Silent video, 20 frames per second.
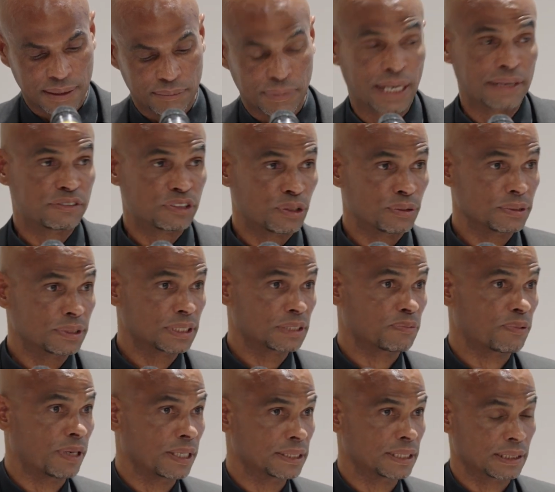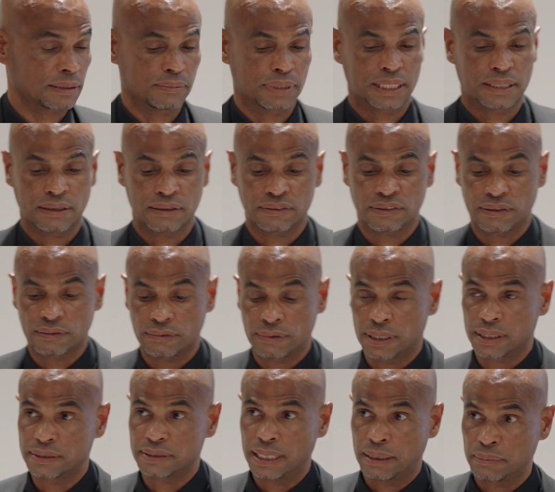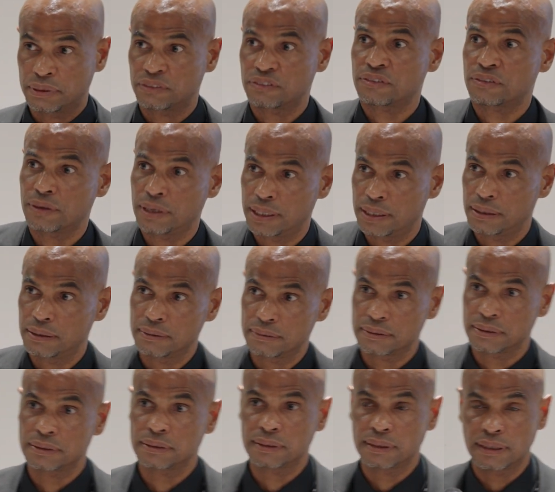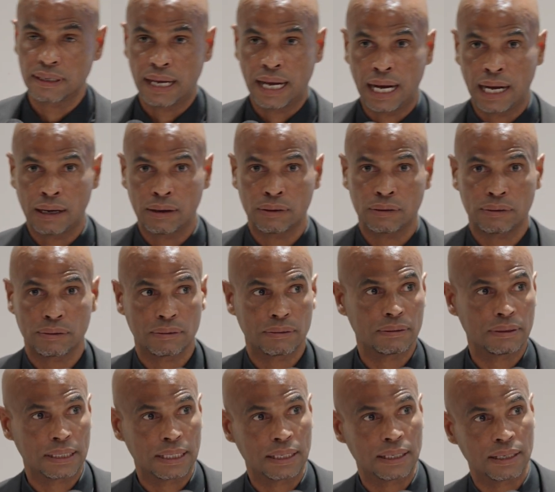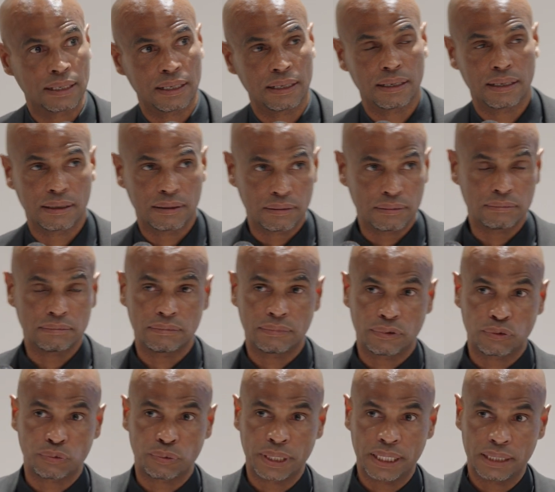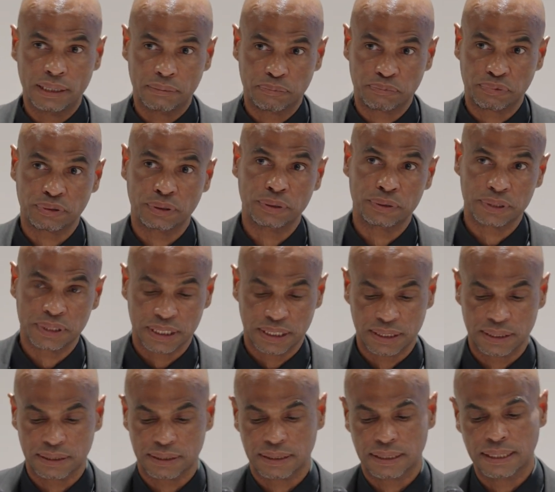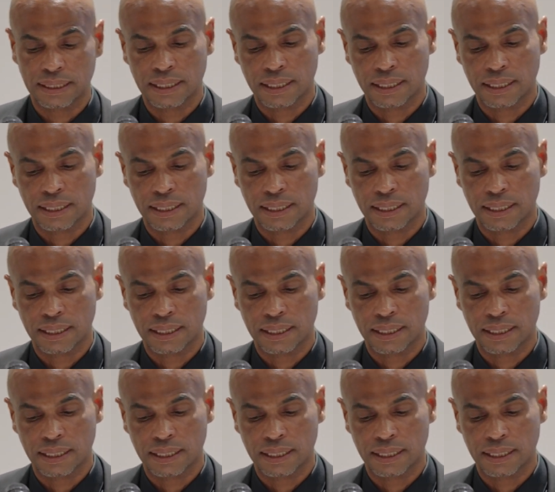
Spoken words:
But I chose this project because it really demonstrates how we approach,